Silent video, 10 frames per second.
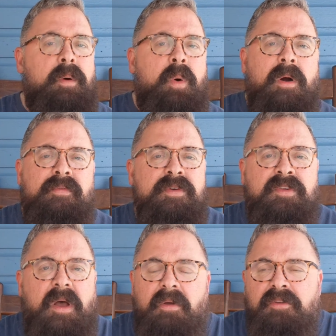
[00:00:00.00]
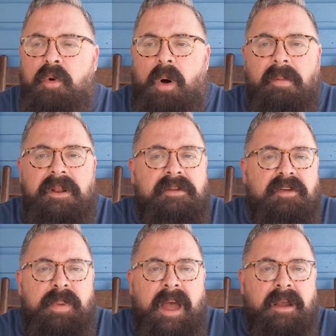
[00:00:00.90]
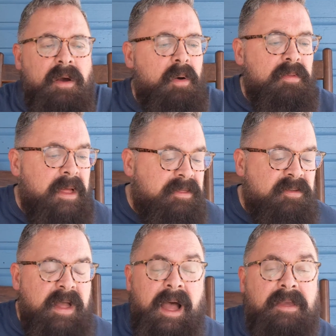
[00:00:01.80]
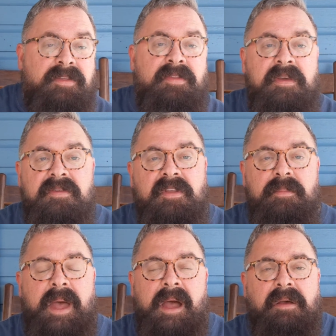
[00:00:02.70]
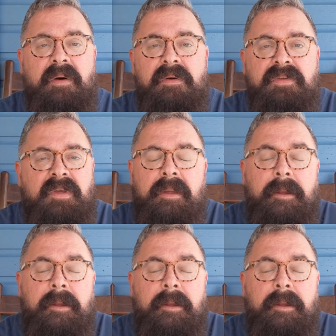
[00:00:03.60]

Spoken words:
whoever sells quality tobacco that stocks these tobaccos.